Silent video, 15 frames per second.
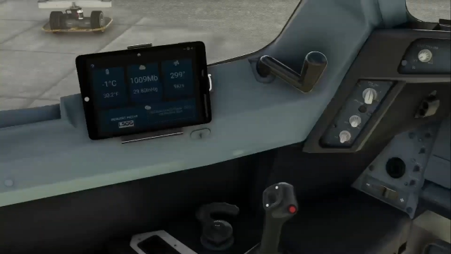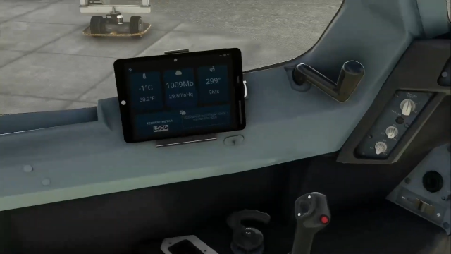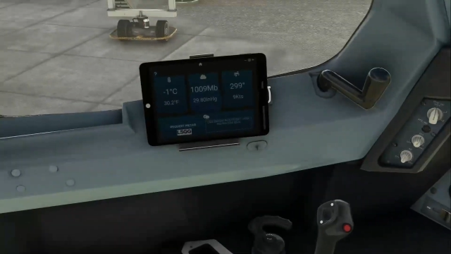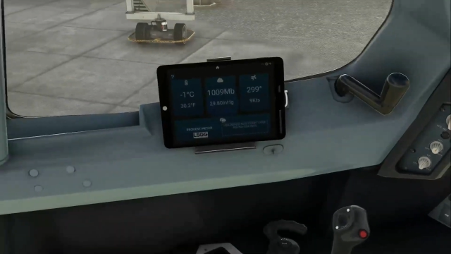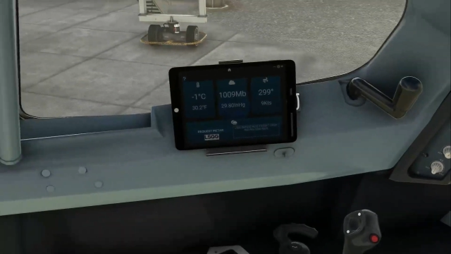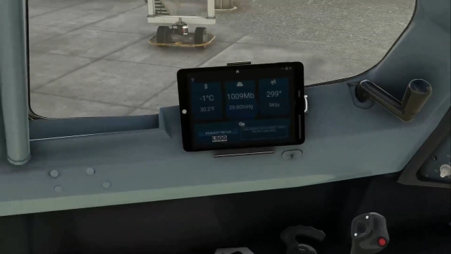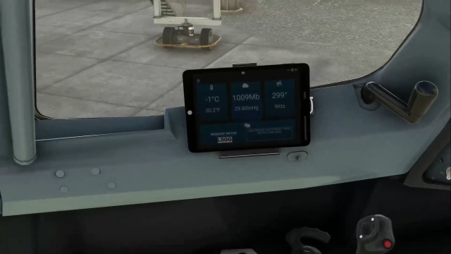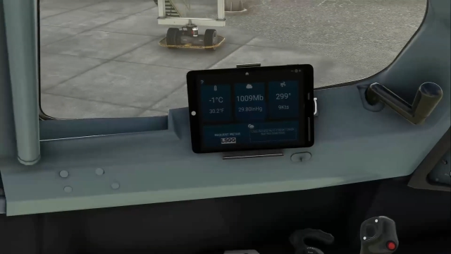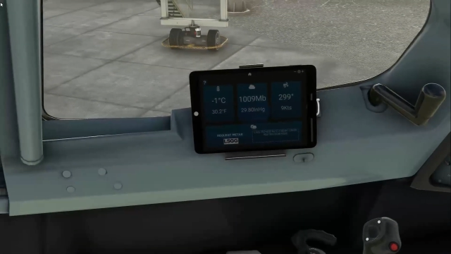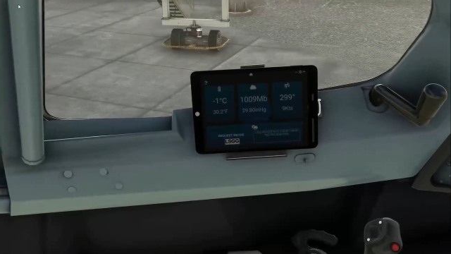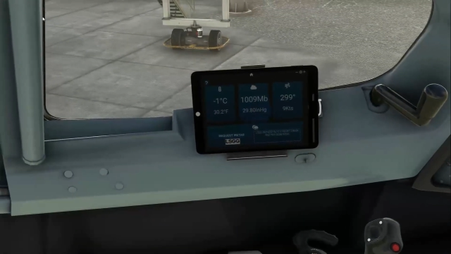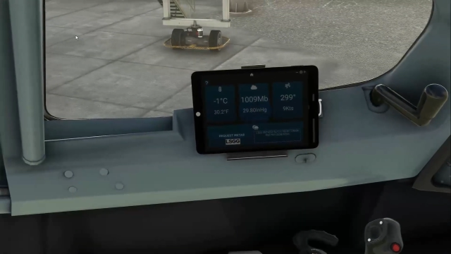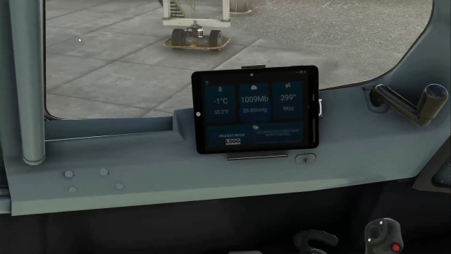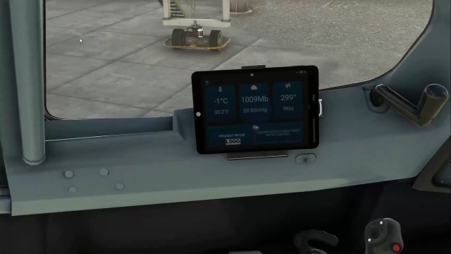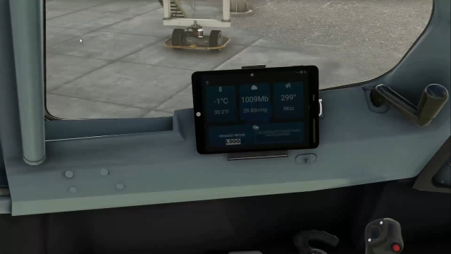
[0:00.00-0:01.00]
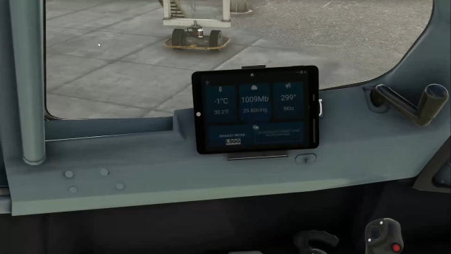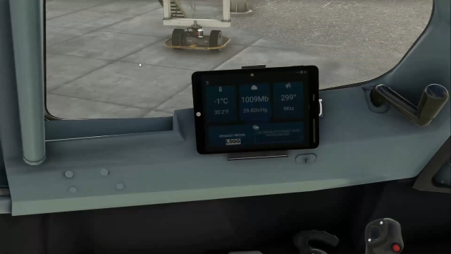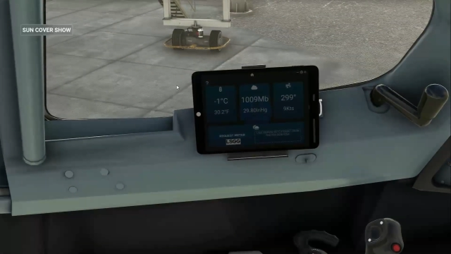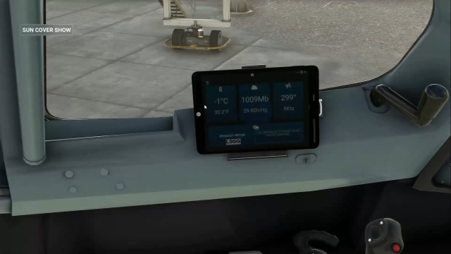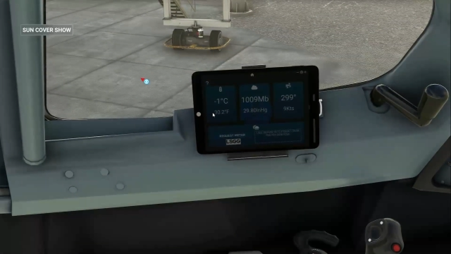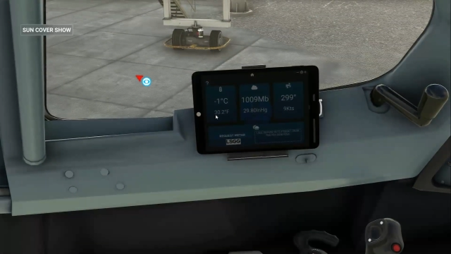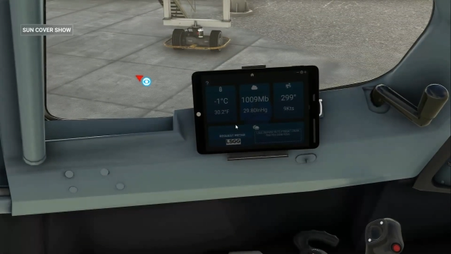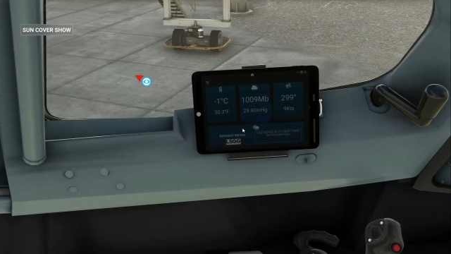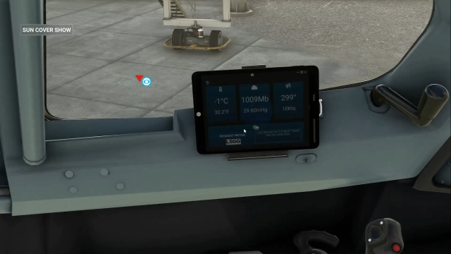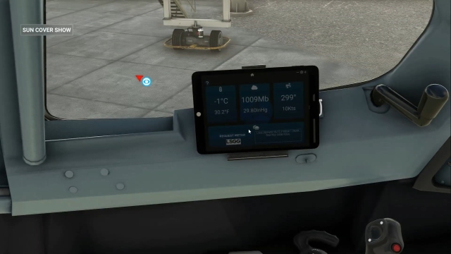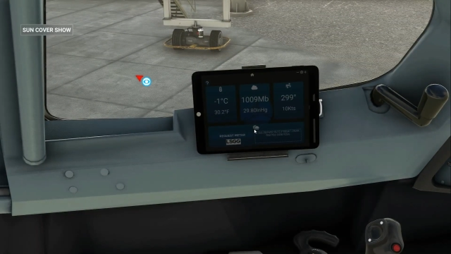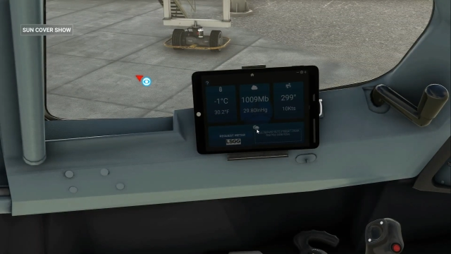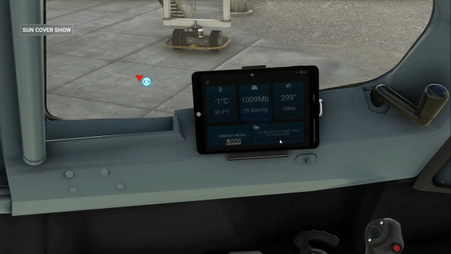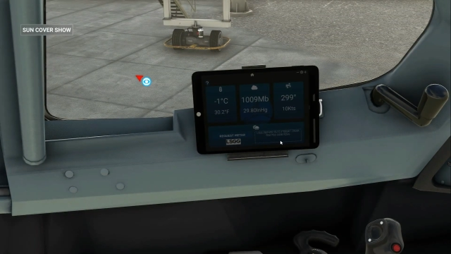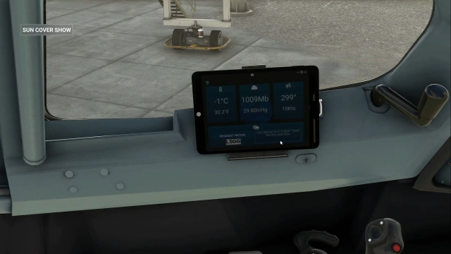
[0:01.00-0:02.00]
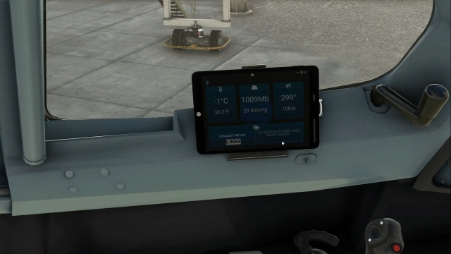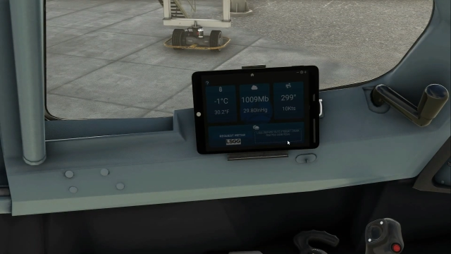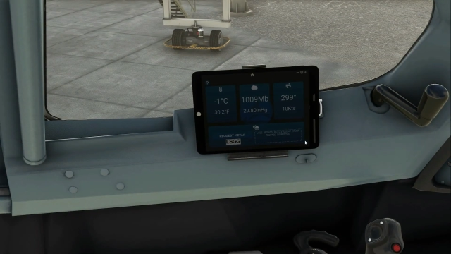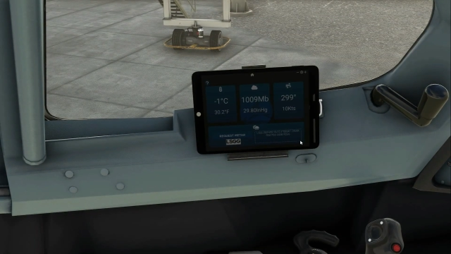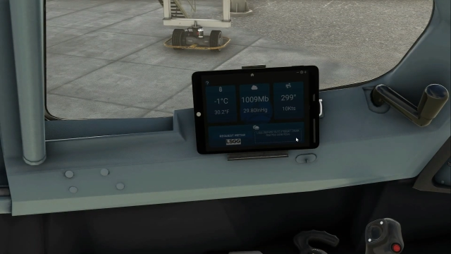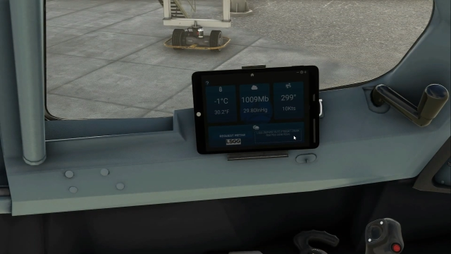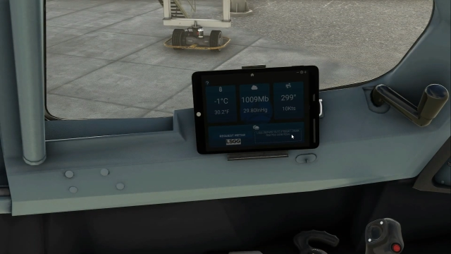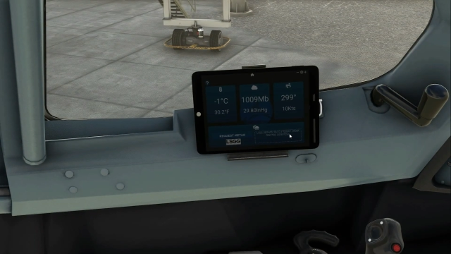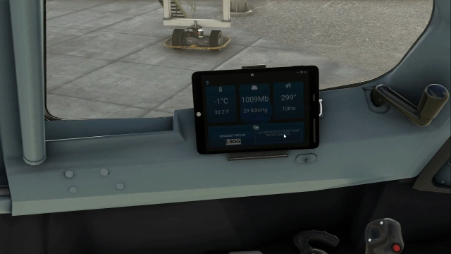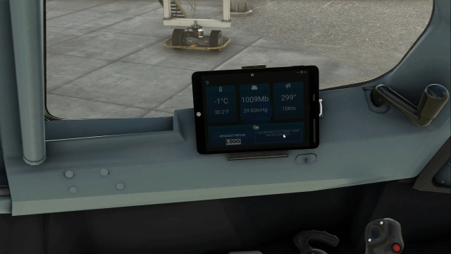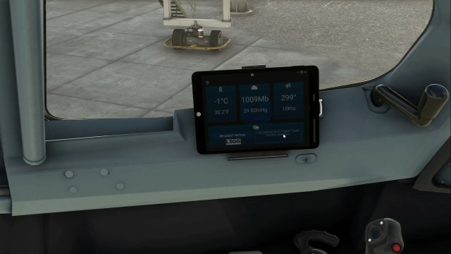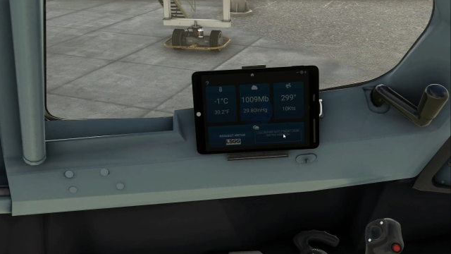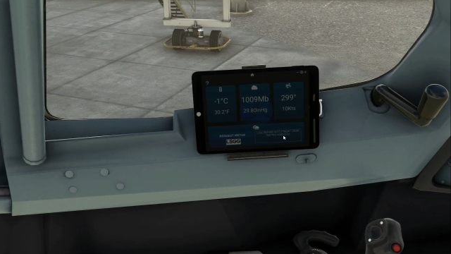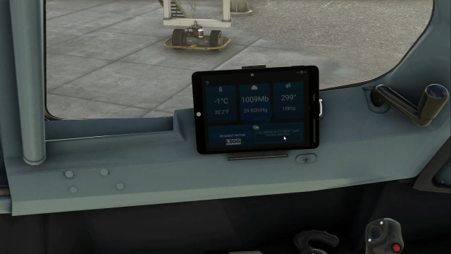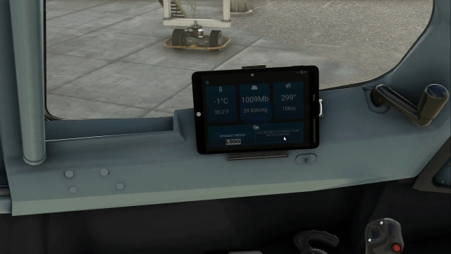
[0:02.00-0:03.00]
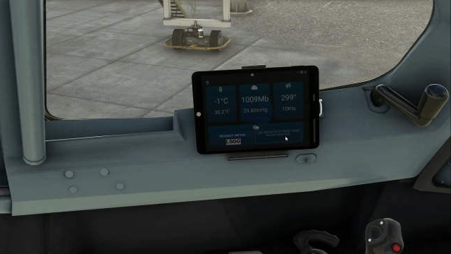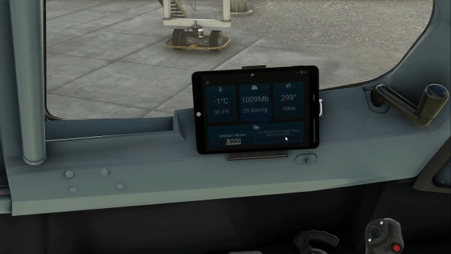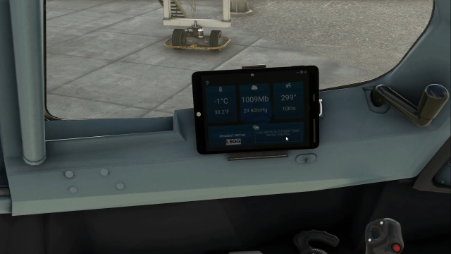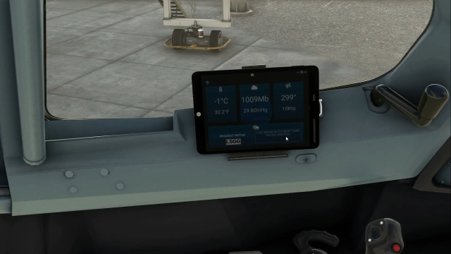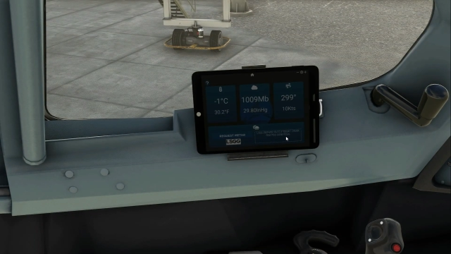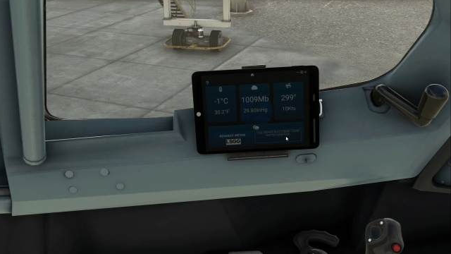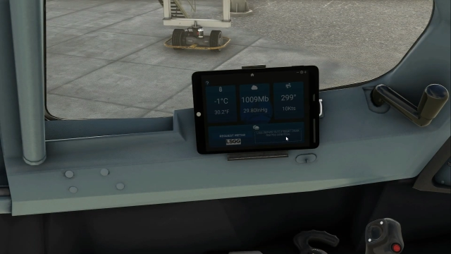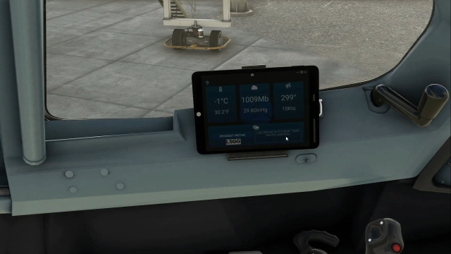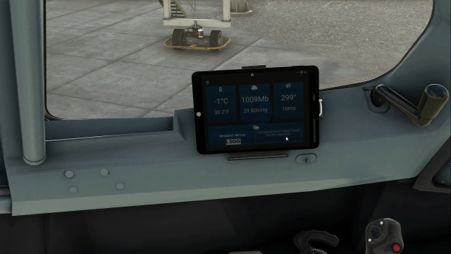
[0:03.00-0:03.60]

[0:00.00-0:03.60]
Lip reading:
[unreadable: no face in view]